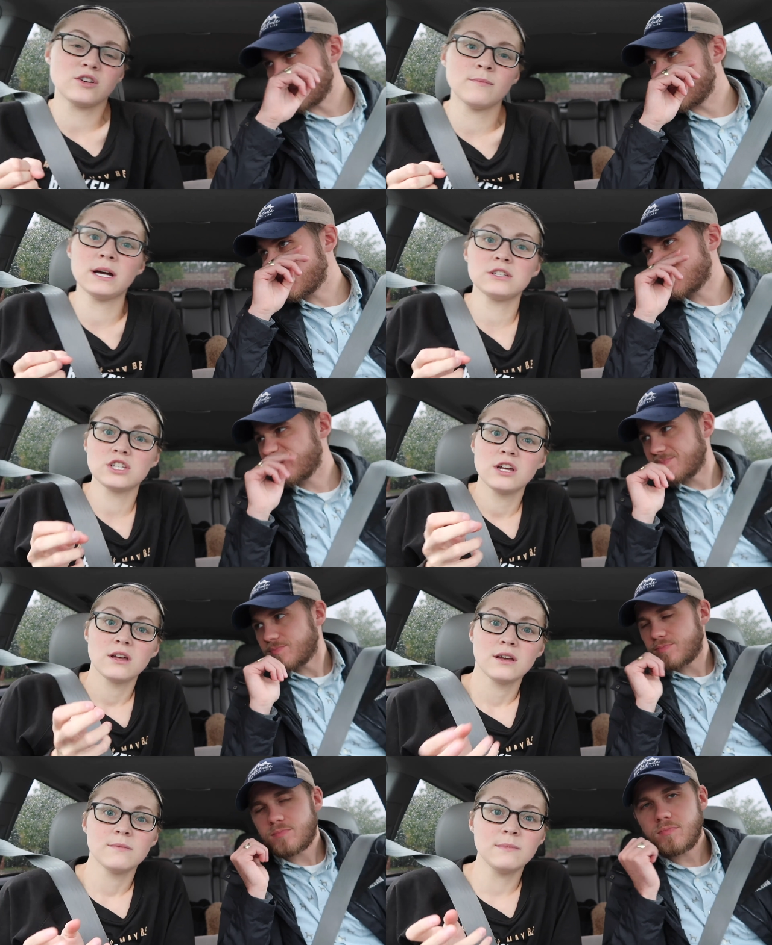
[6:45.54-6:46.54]
Speaker 1: so much
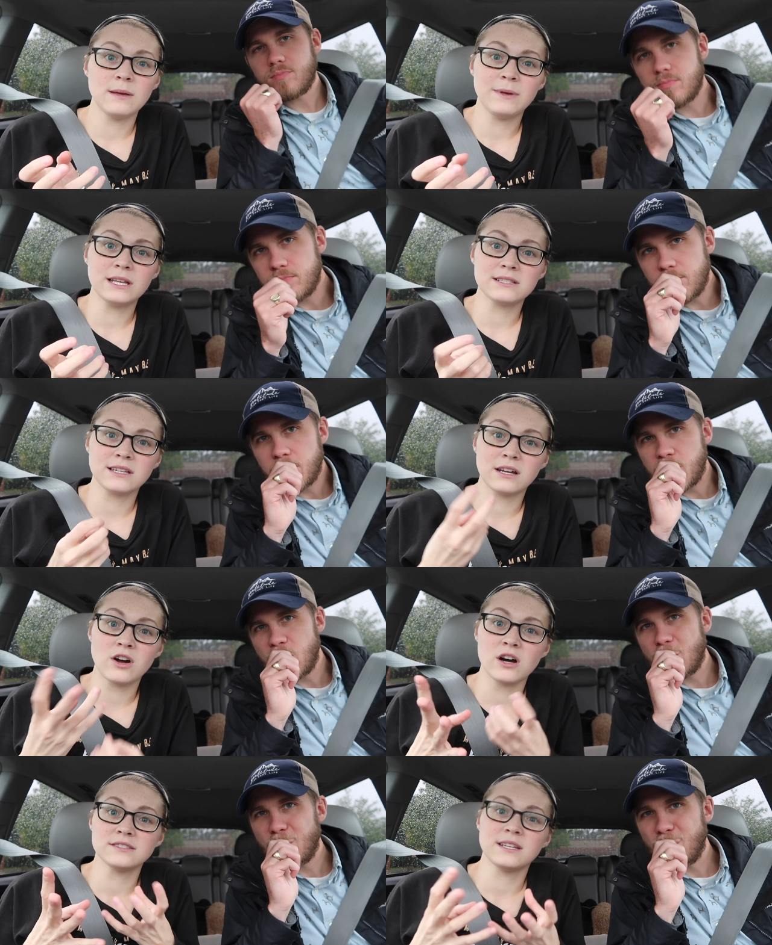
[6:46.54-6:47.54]
Maybe it's
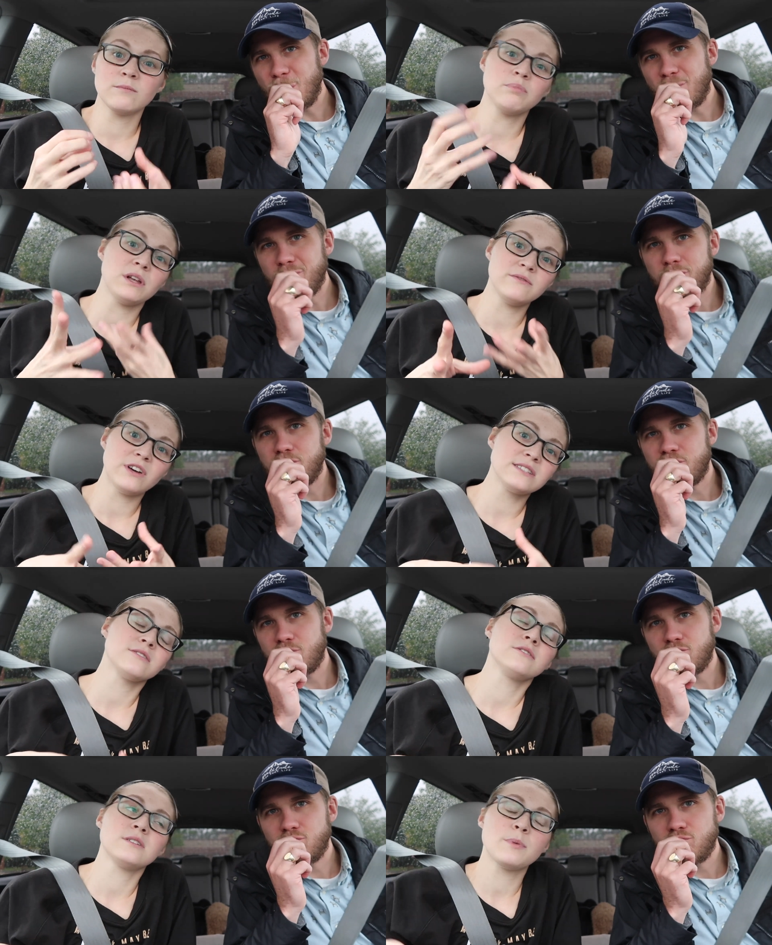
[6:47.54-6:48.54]
like causing blood
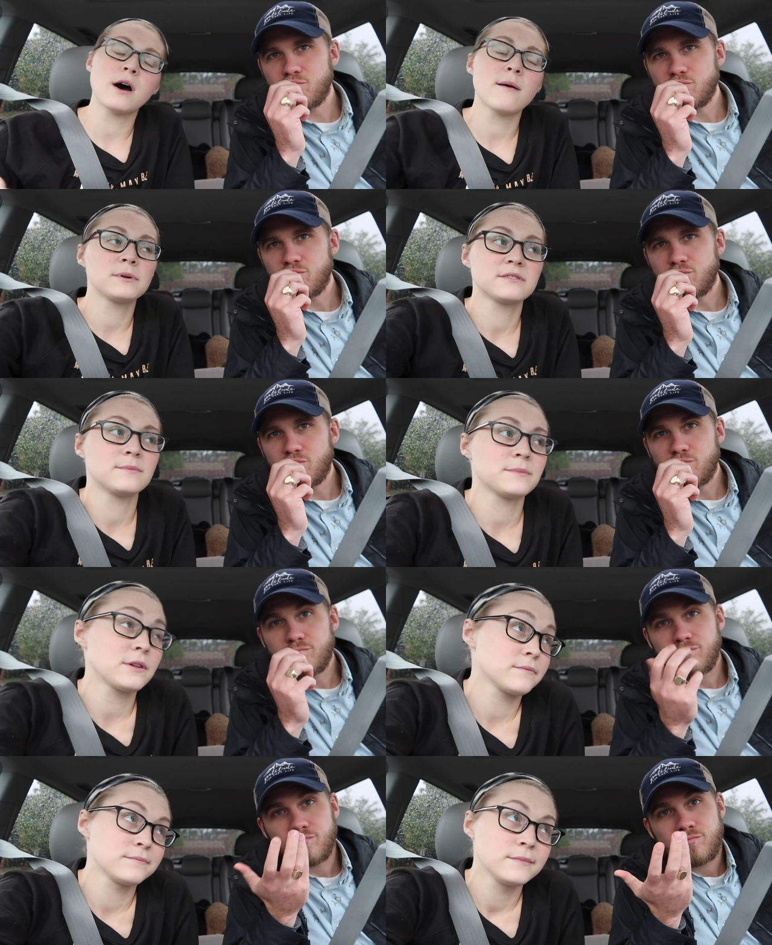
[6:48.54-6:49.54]
vessels to pop or
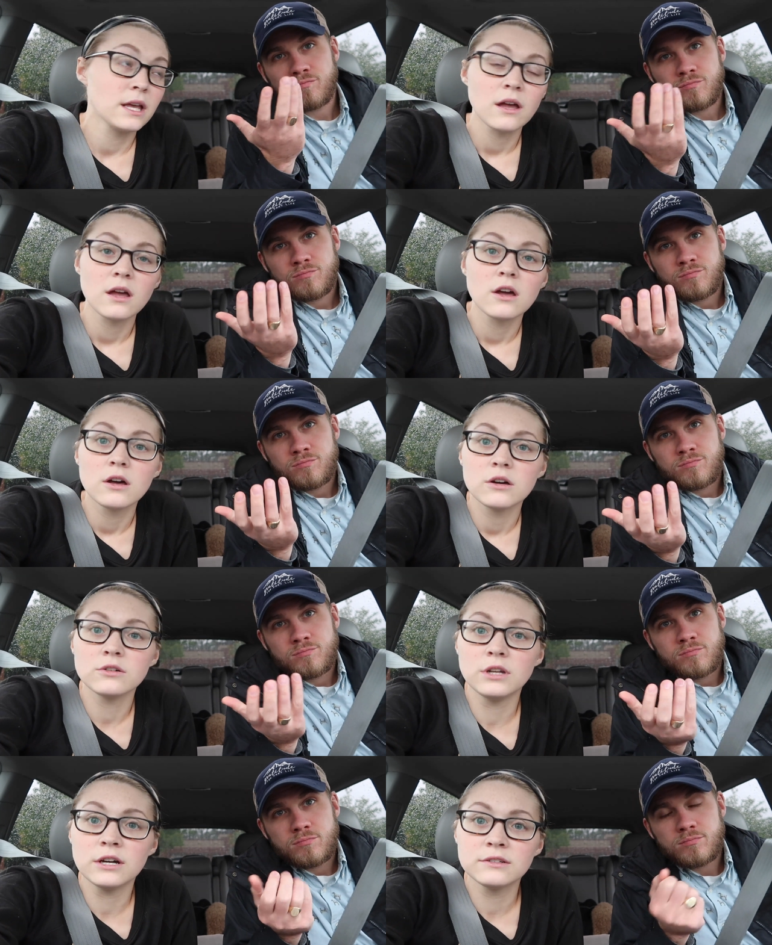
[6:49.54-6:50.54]
something.
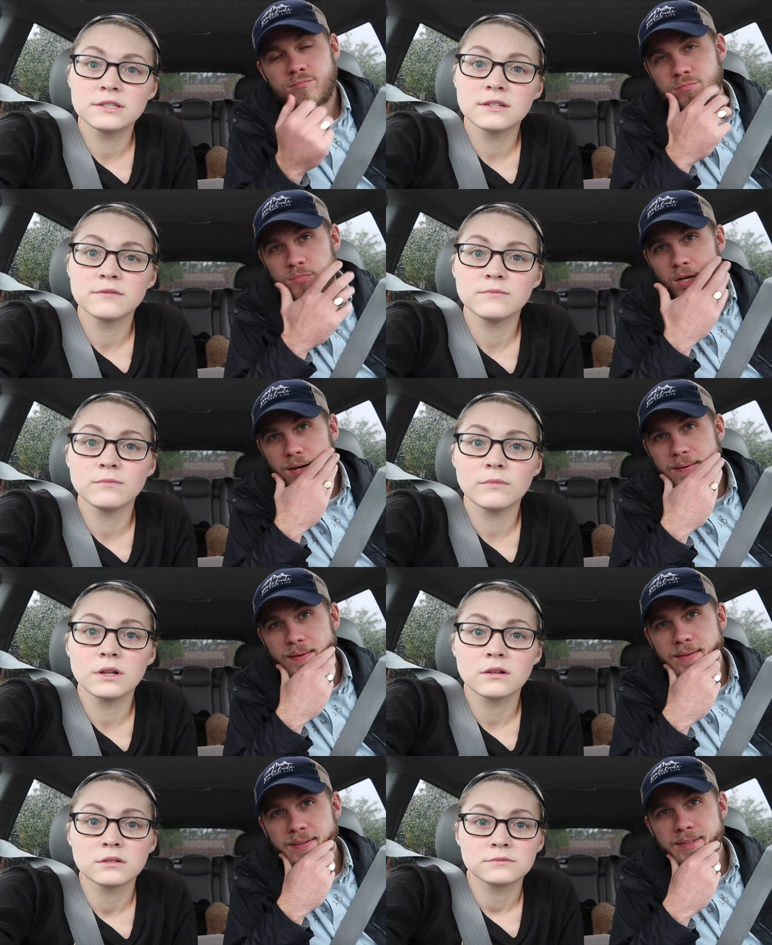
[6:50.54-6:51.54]
Who knows?
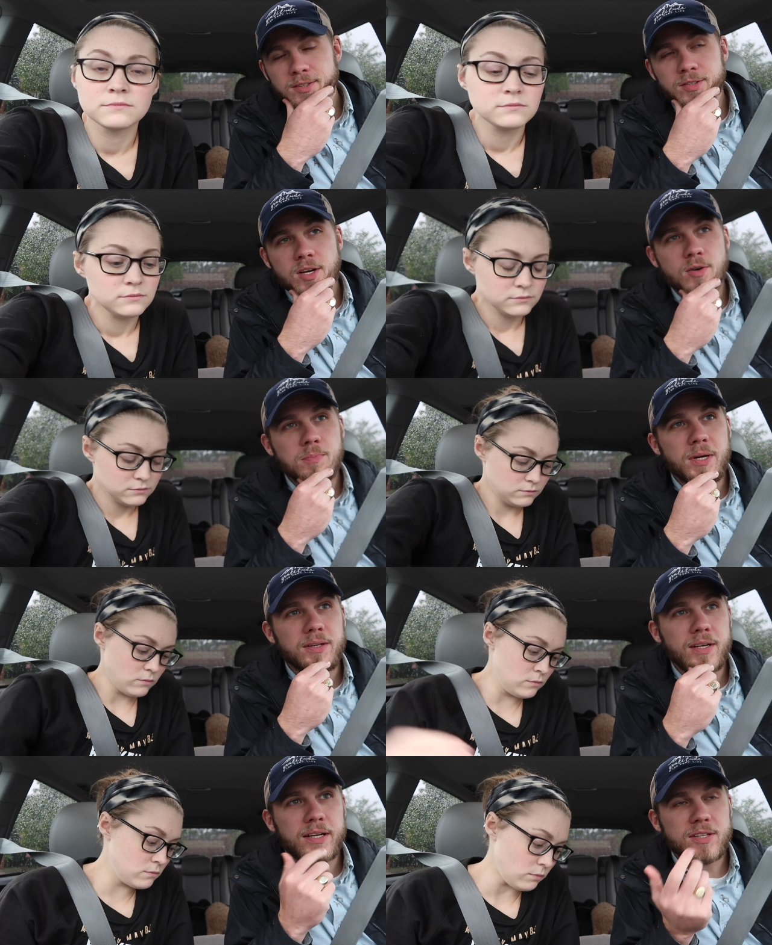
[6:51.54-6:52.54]
Speaker 2: I don't know,
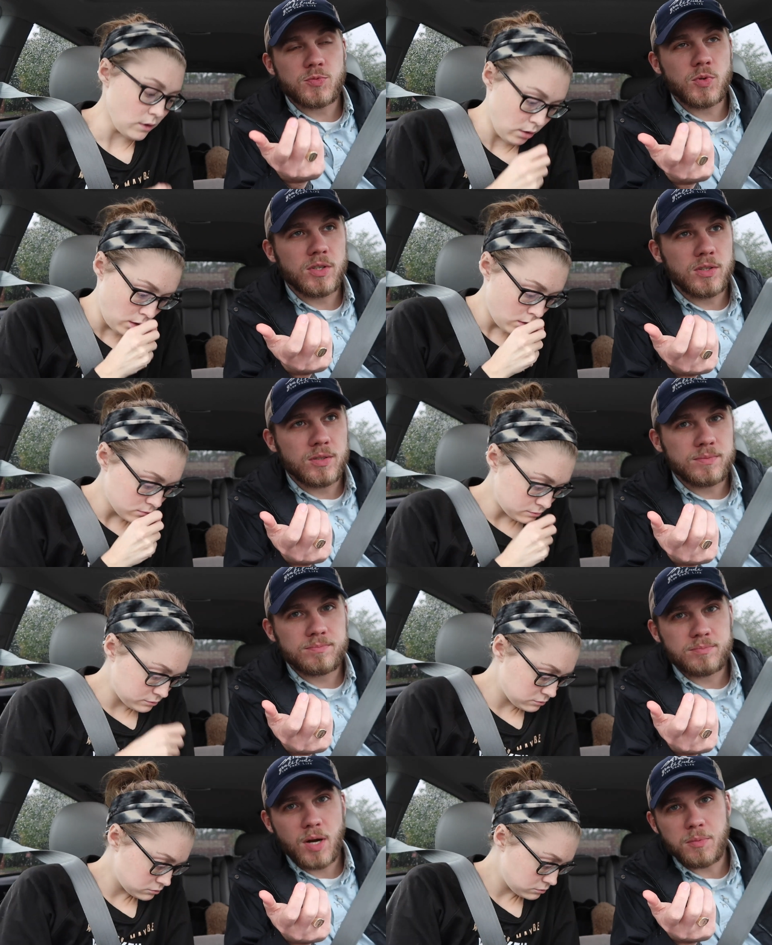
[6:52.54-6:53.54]
but I mm-hmm. guess we'll
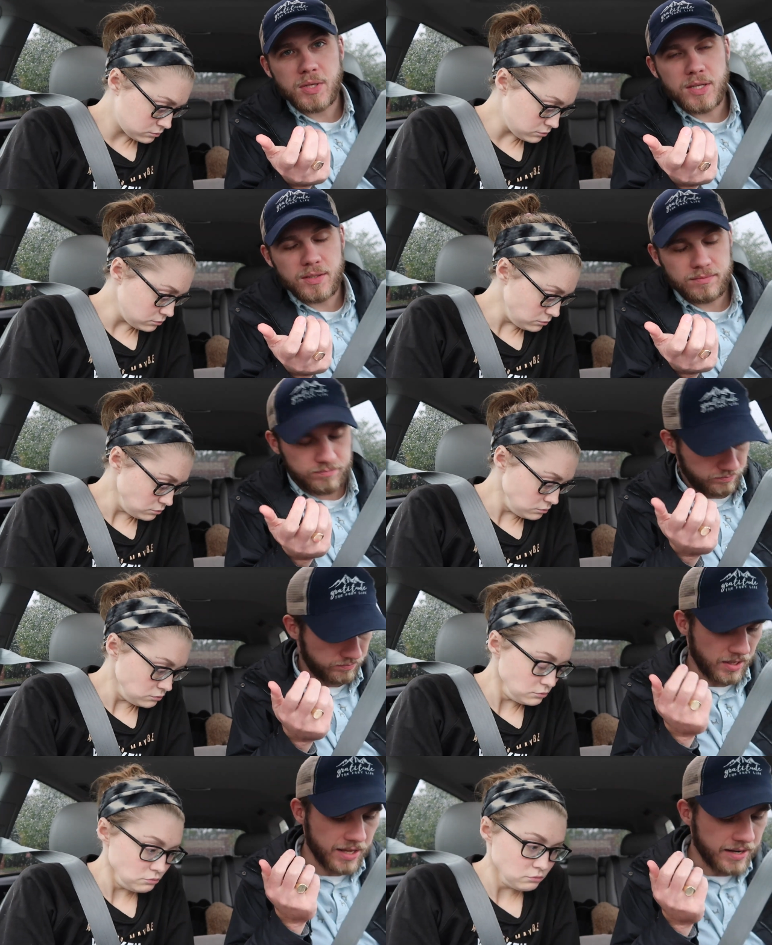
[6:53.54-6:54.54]
probably in
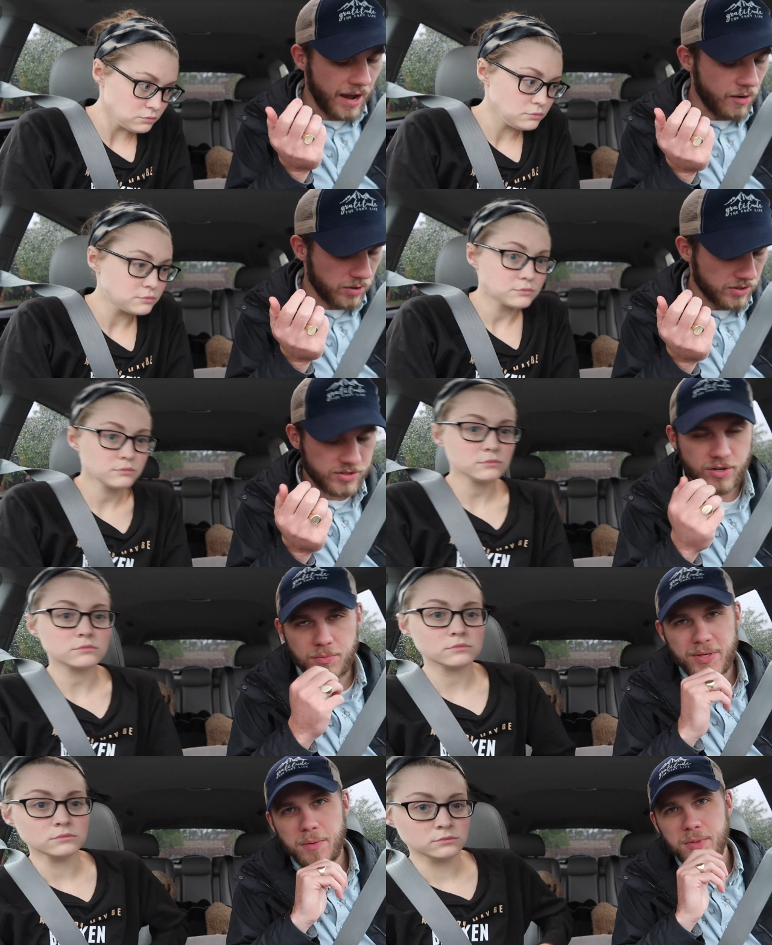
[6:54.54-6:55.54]
an hour or
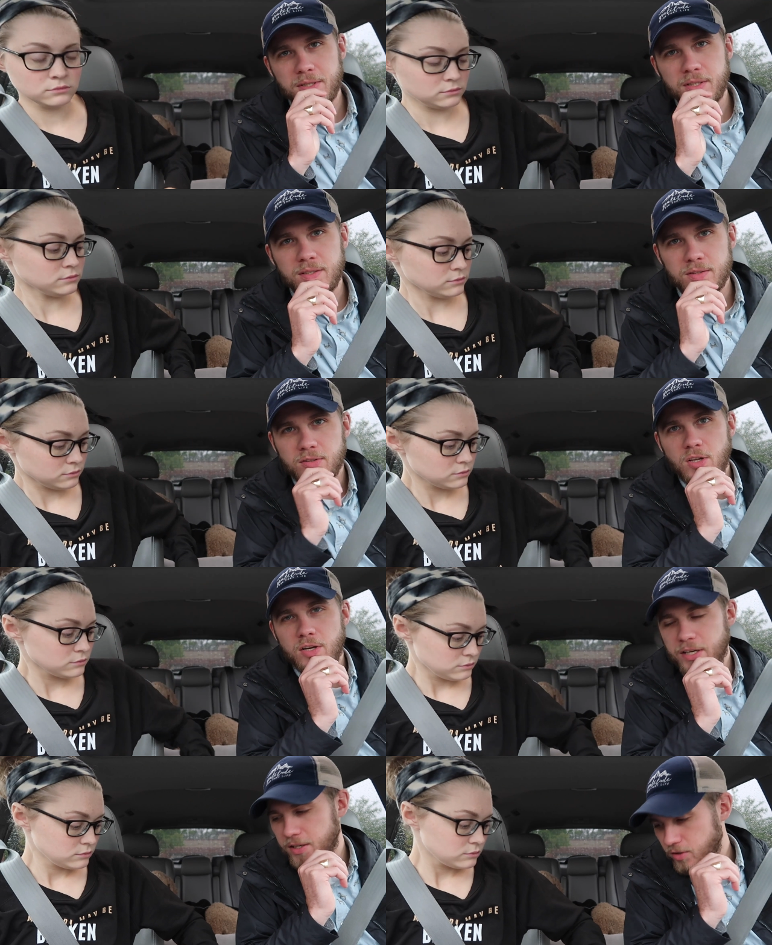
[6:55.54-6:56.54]
so be able to
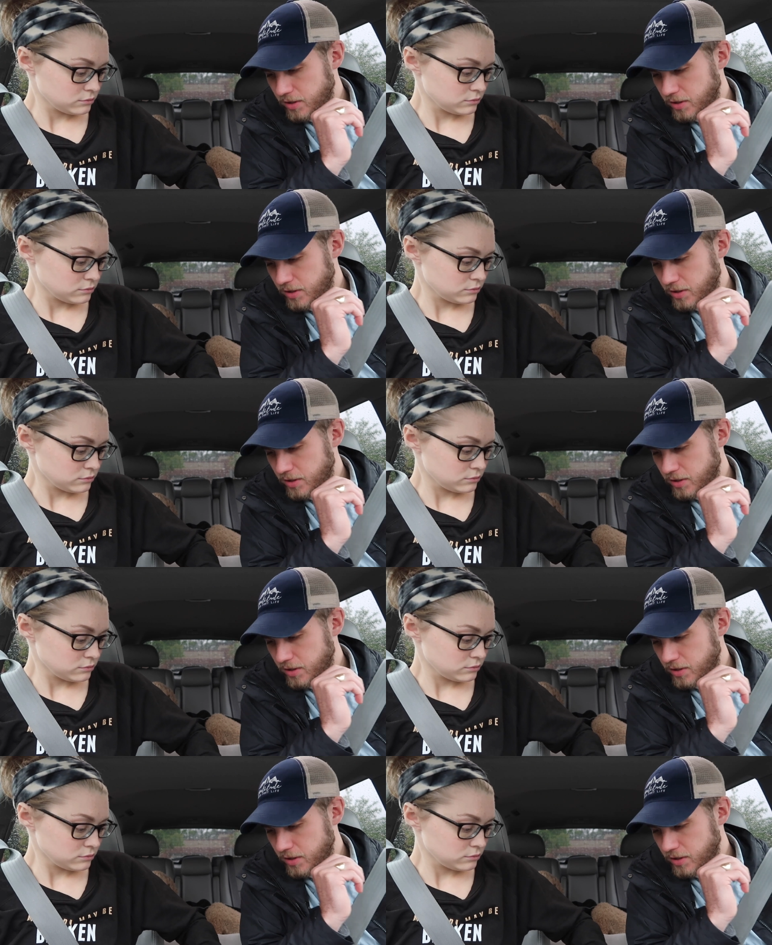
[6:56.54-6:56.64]
log in